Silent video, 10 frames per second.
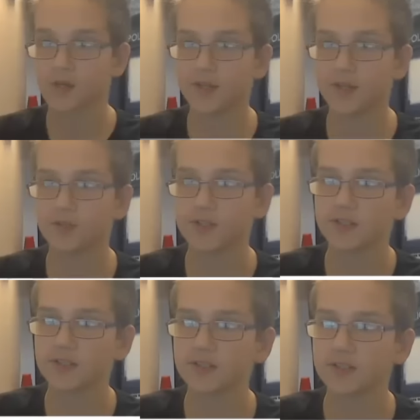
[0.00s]
Hey
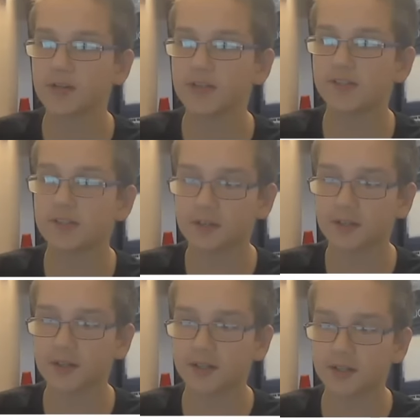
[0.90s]
Chris, do you actually know
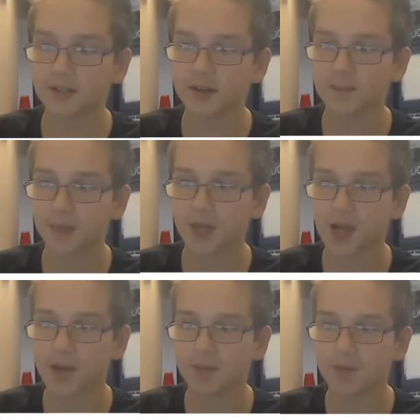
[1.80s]
how to cook?
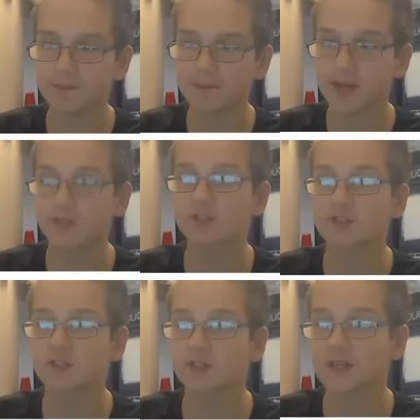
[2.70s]
I mean,
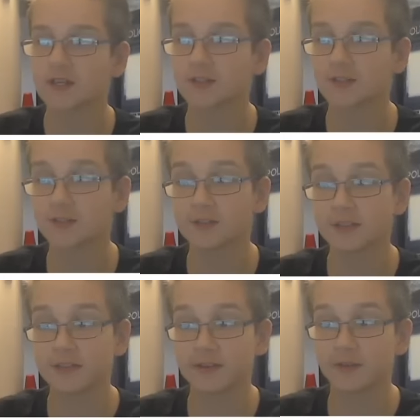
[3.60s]
Patrick's cooking is
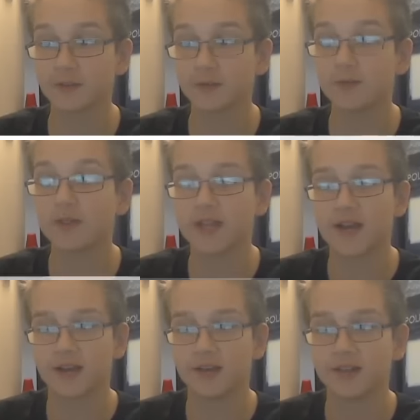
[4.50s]
usually terrible, but
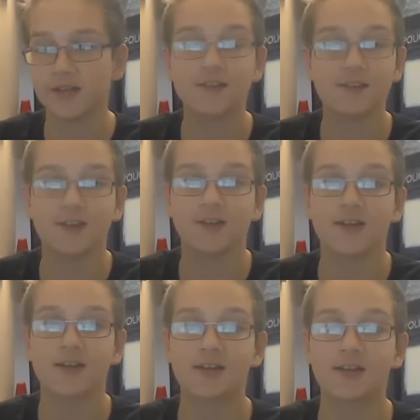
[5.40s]
yeah, can you
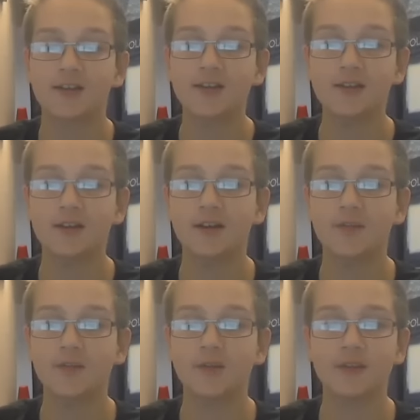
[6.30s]
cook?
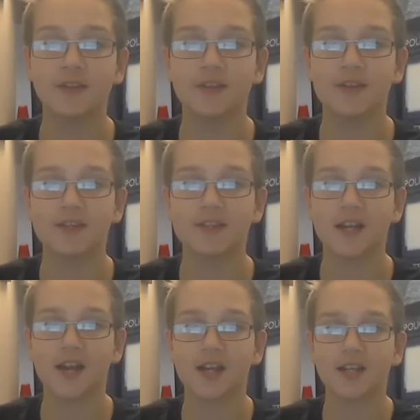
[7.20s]
Um, the only things
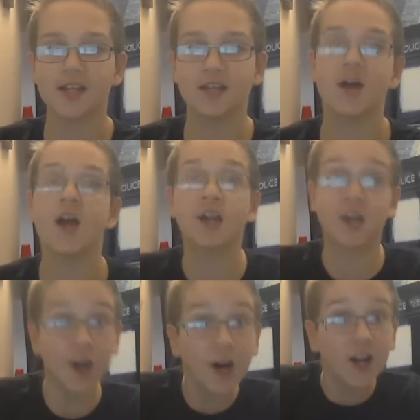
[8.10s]
I can
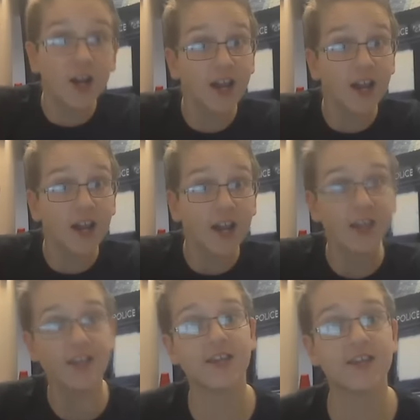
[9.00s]
cook
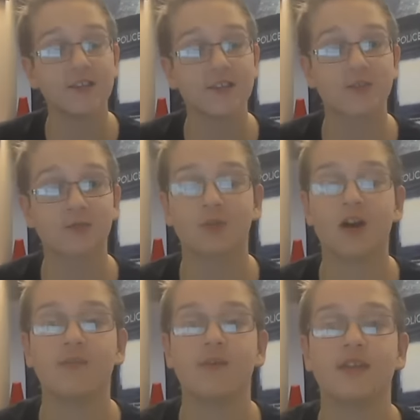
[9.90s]
is
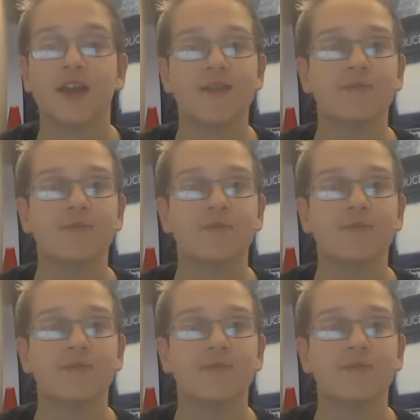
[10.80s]
ramen and